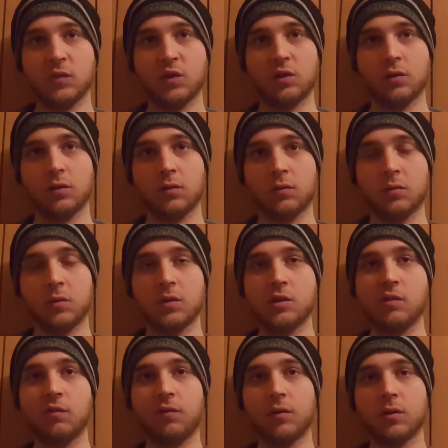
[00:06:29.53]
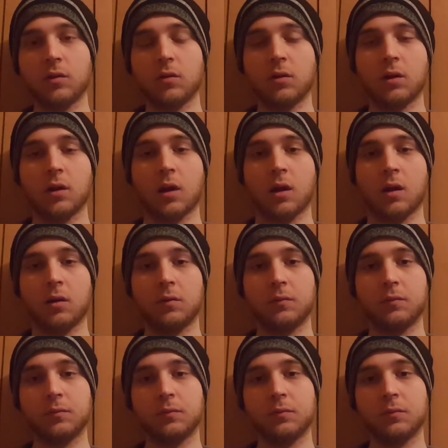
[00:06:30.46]
So once you figure it
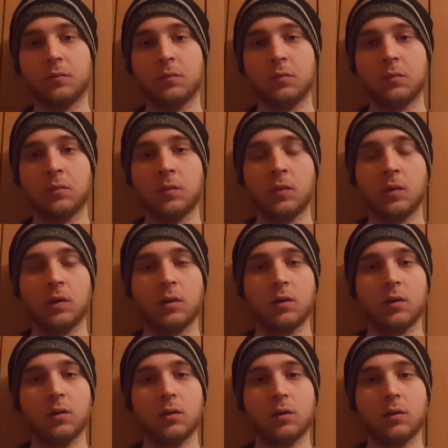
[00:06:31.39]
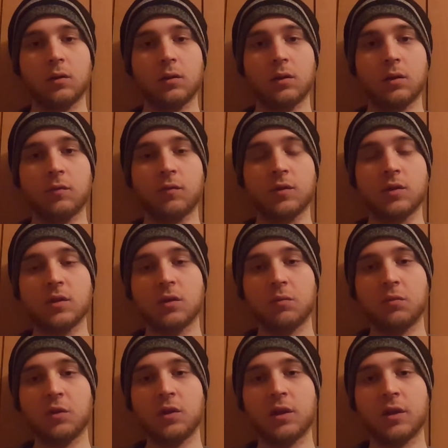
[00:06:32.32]
out, if it's
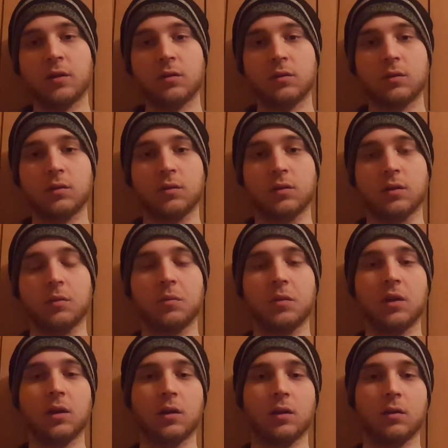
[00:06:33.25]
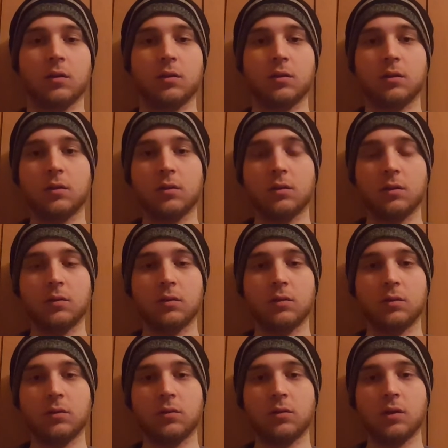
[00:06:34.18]
someone else or something else,
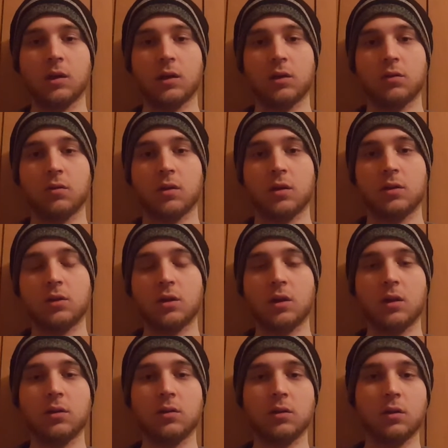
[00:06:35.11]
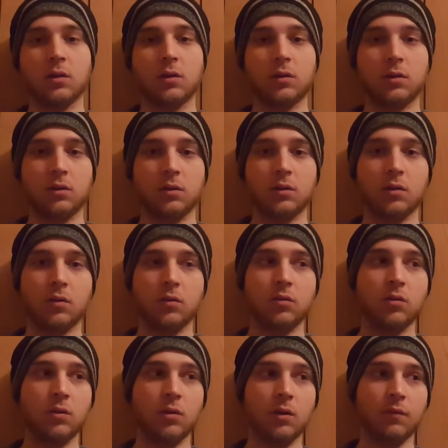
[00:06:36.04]
you got to try to change it. So
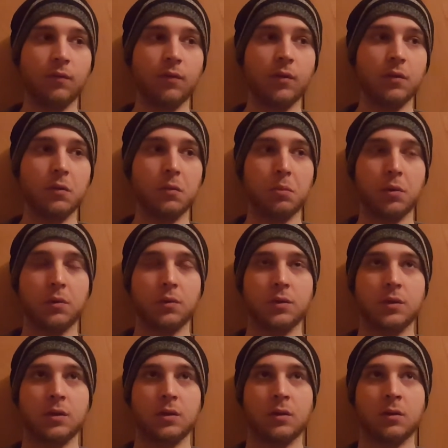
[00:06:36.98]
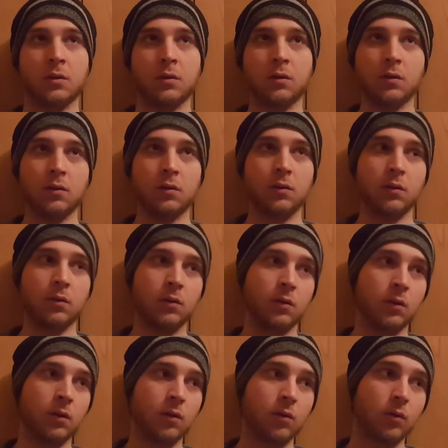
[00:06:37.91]
you confront the person,
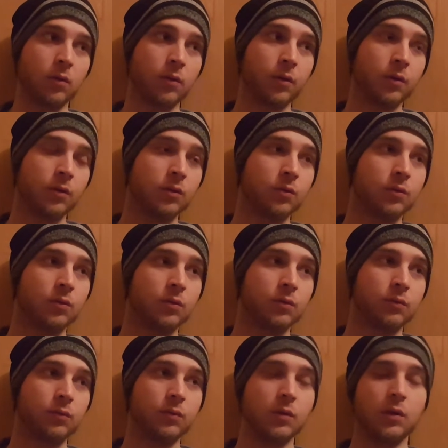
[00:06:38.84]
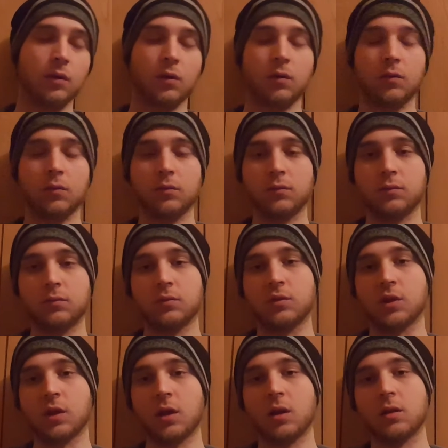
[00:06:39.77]
or you
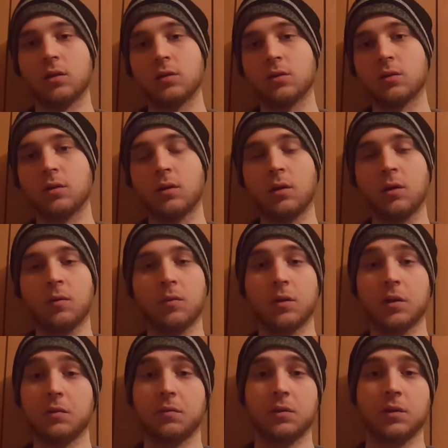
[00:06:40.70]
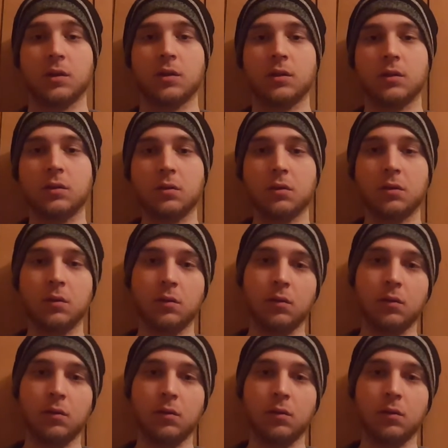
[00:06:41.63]
change whatever it is.